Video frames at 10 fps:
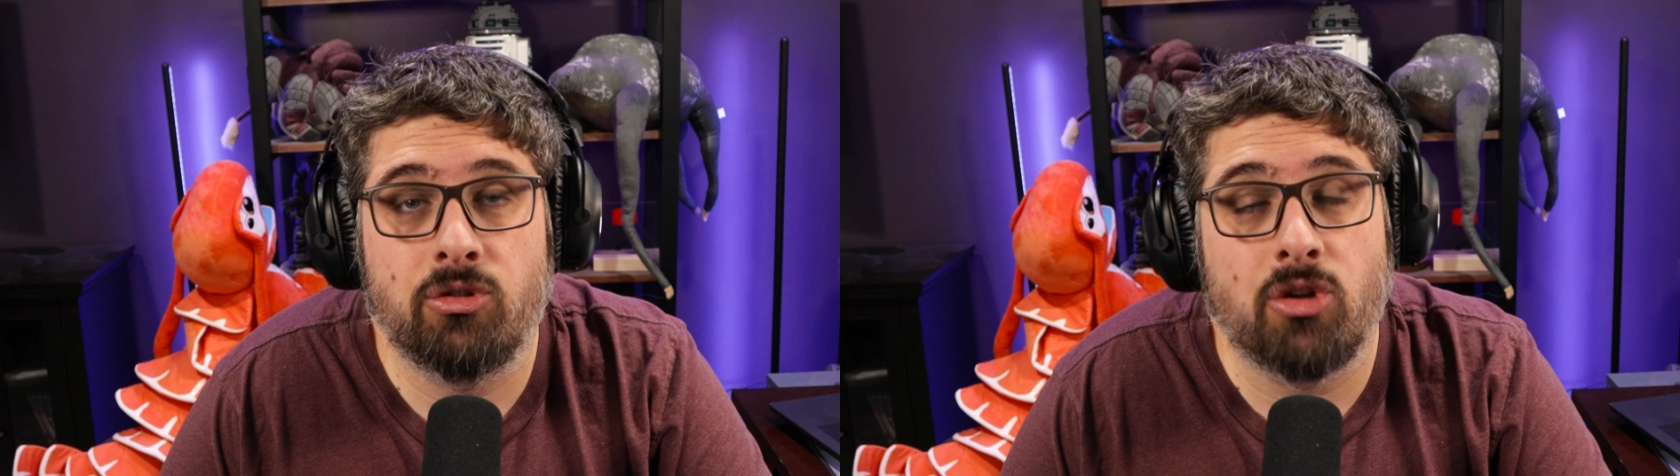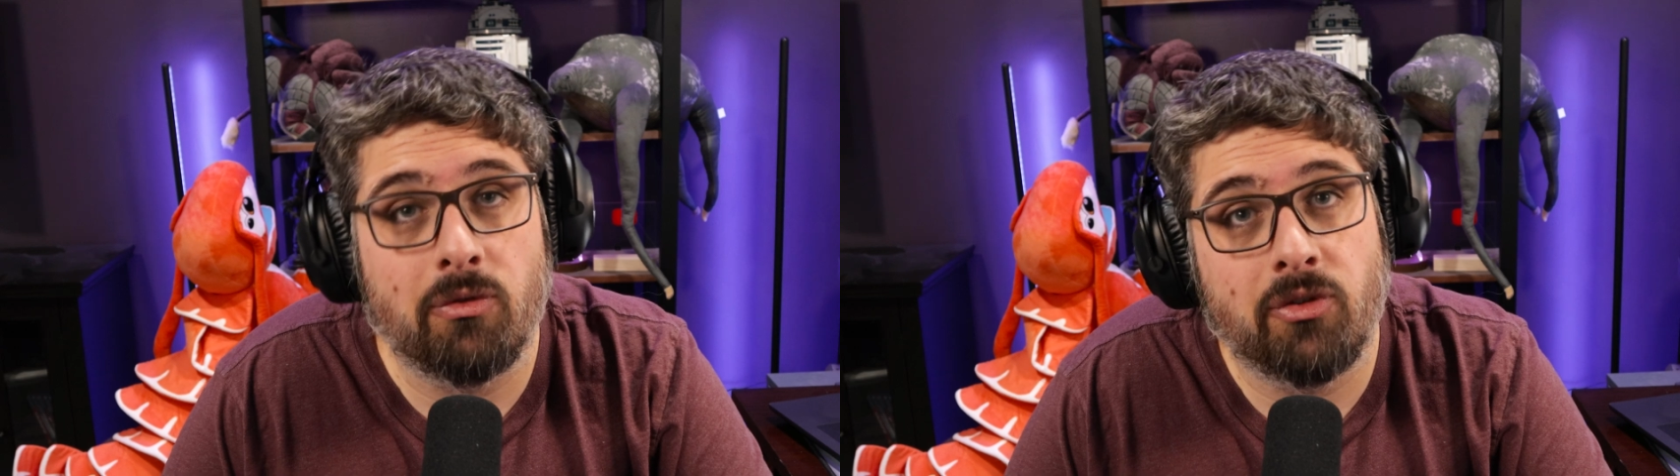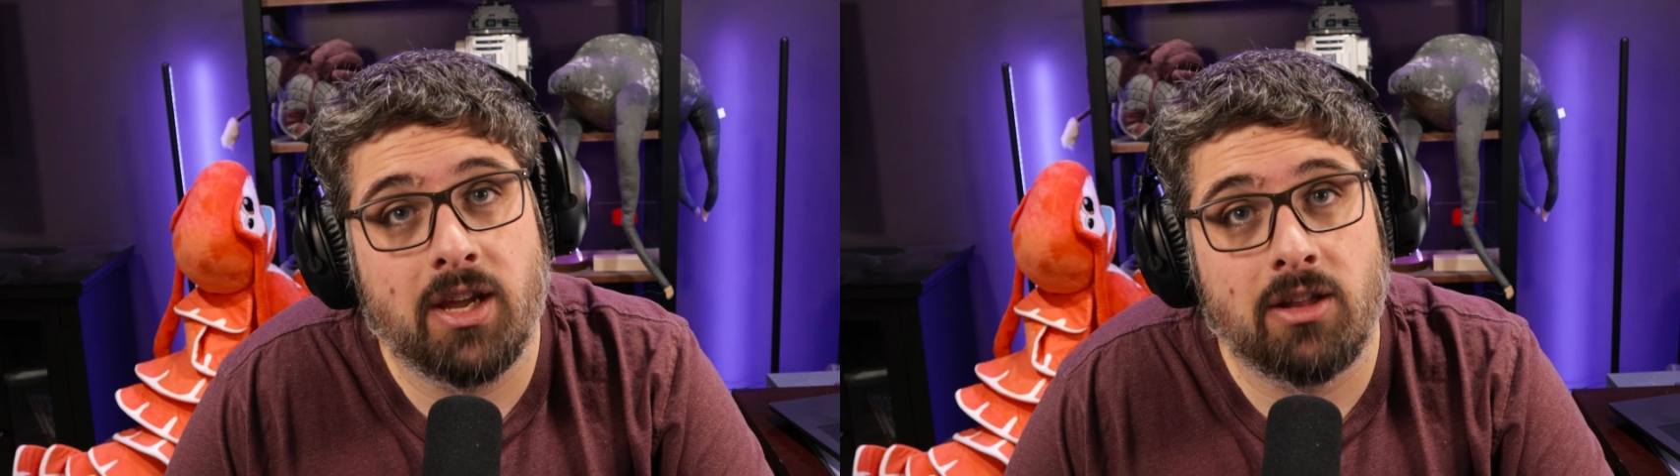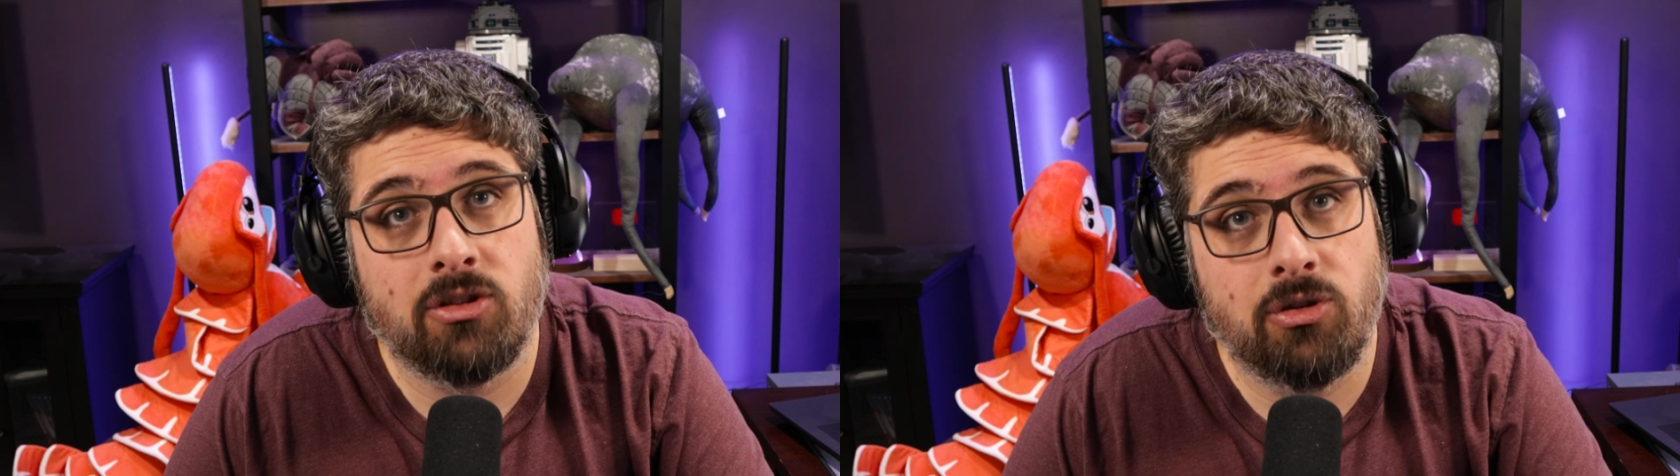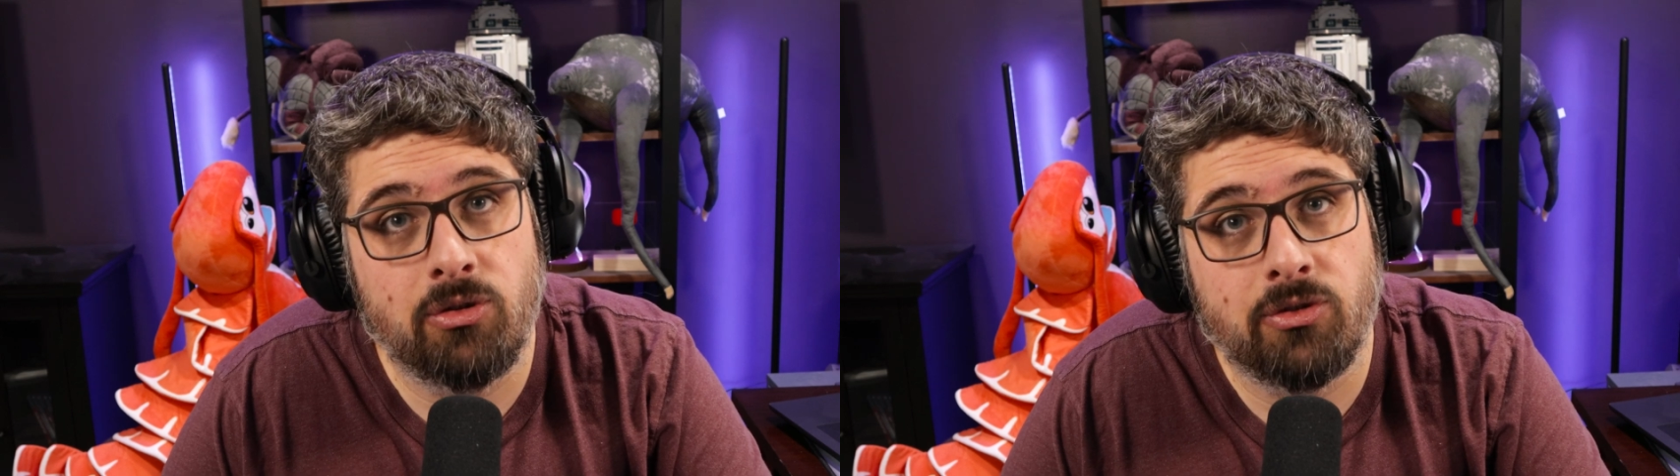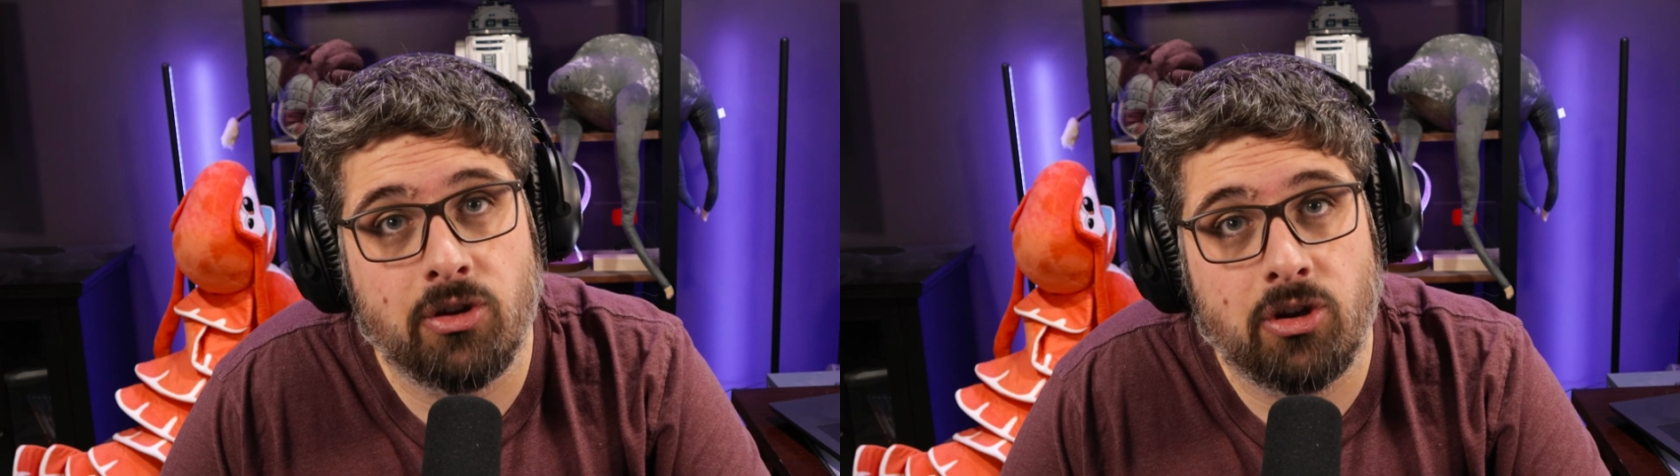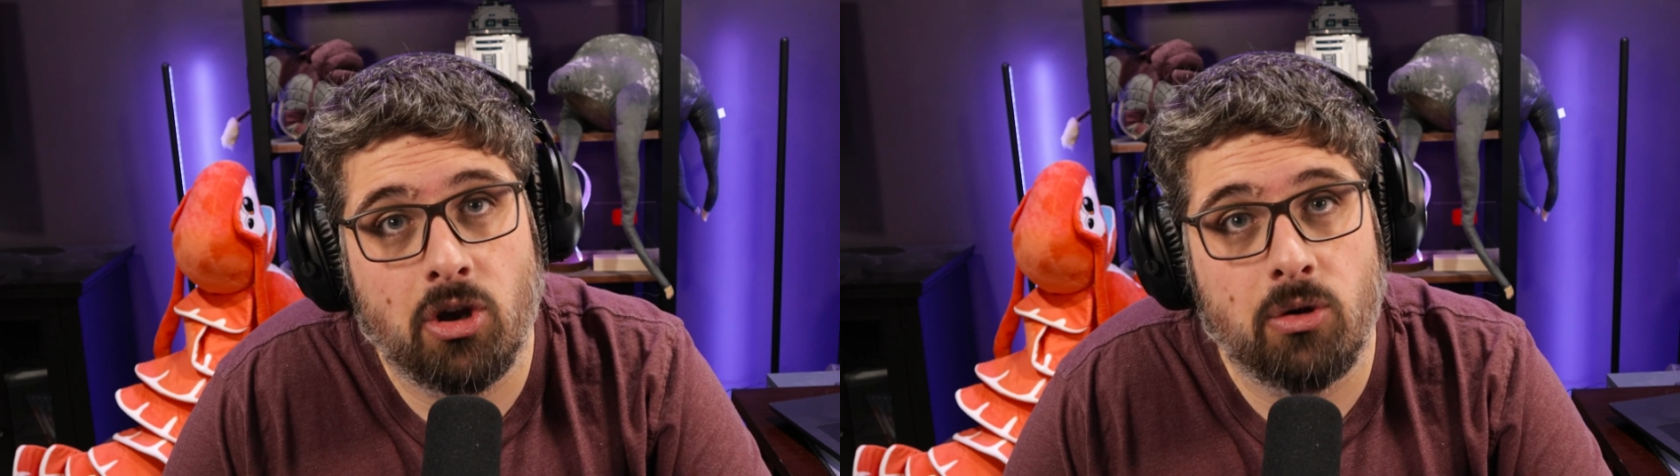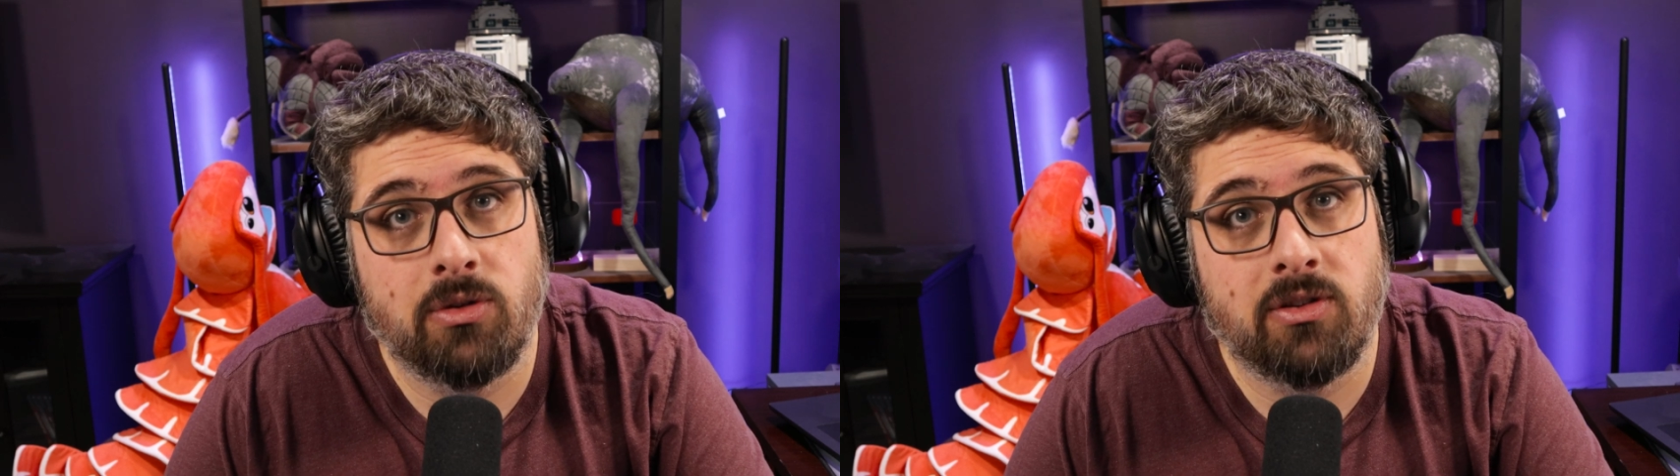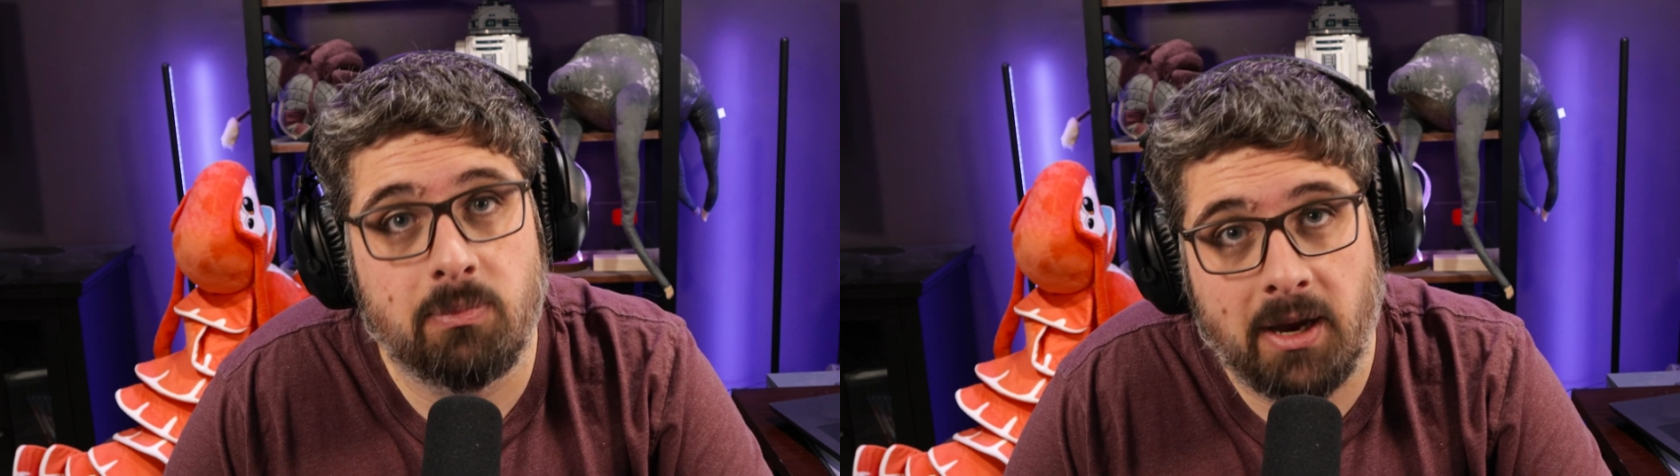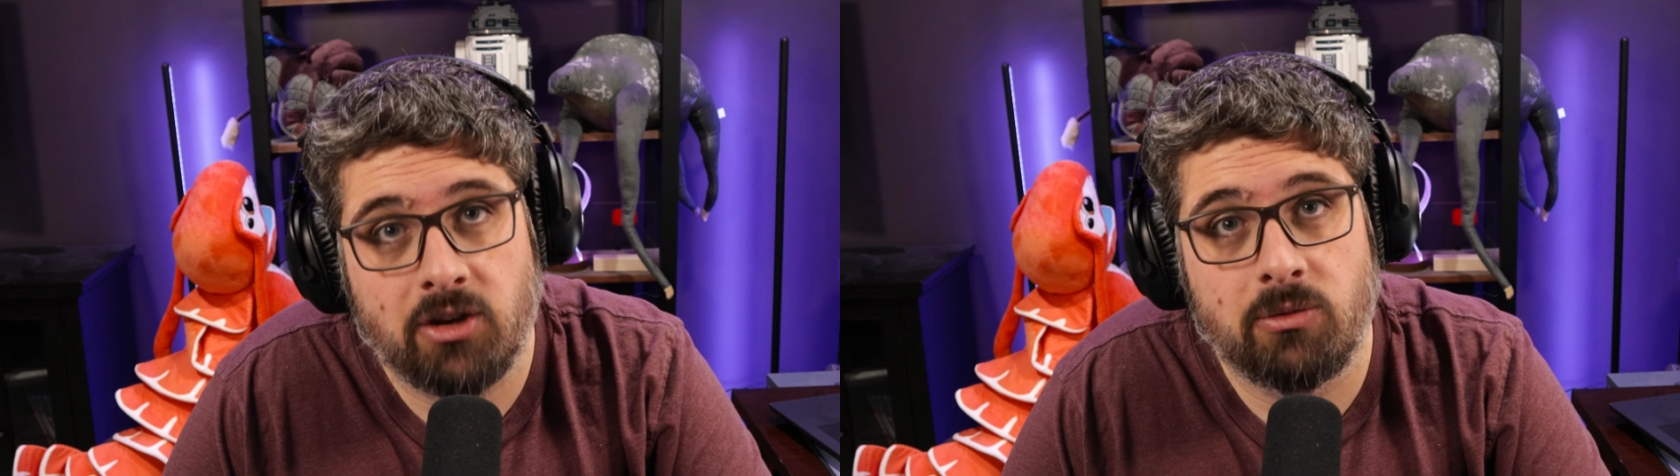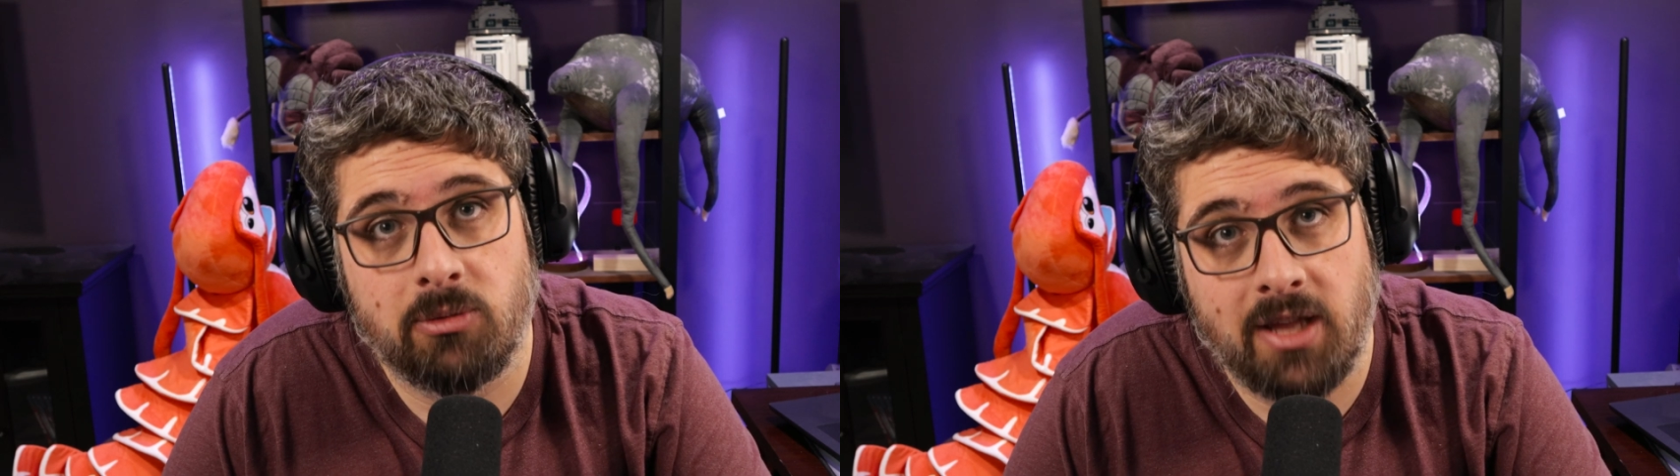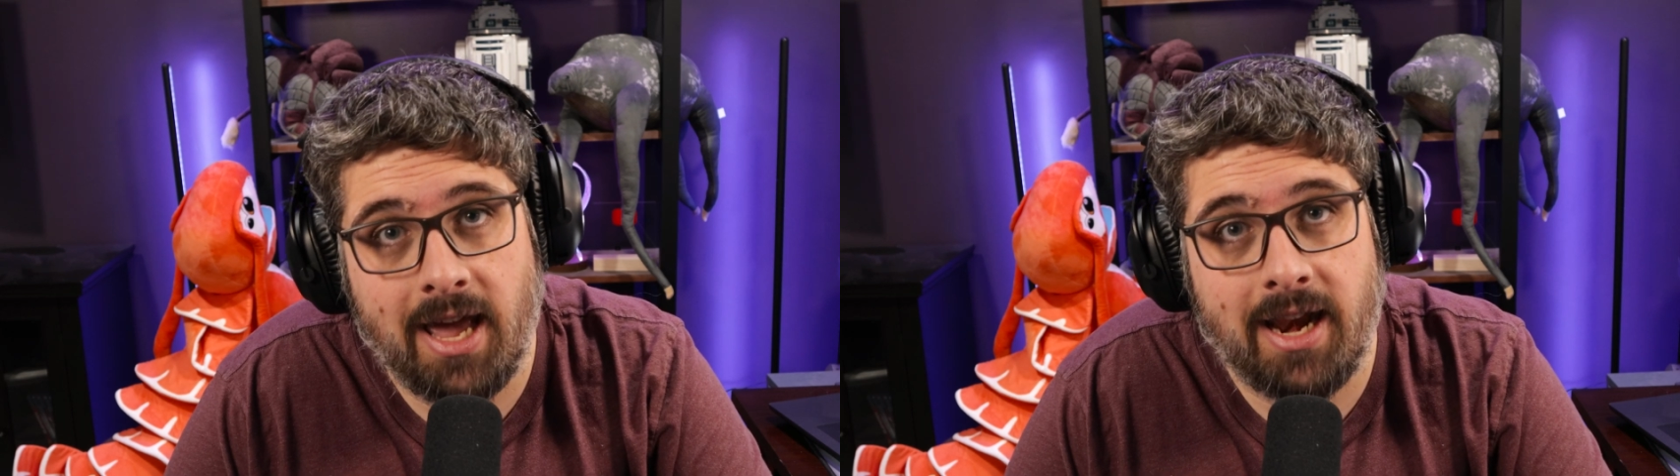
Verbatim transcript: Don't forget to use the code SPECTRUMDAD